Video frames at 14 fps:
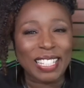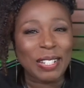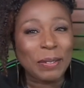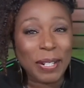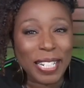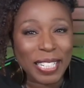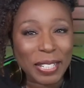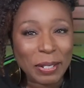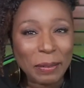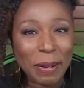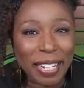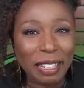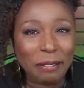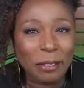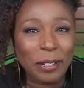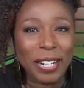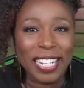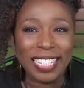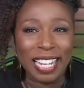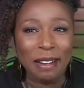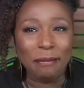So what are you waiting for?
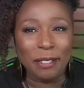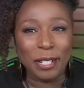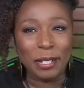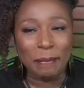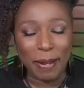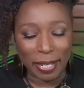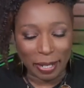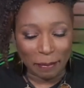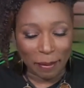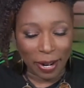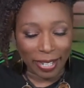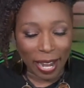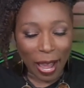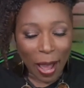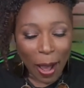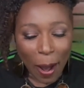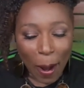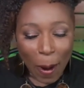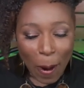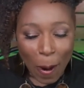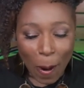It's time for you to make your mark.
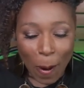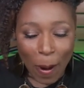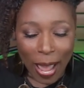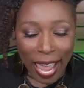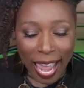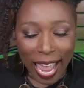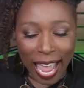OMG.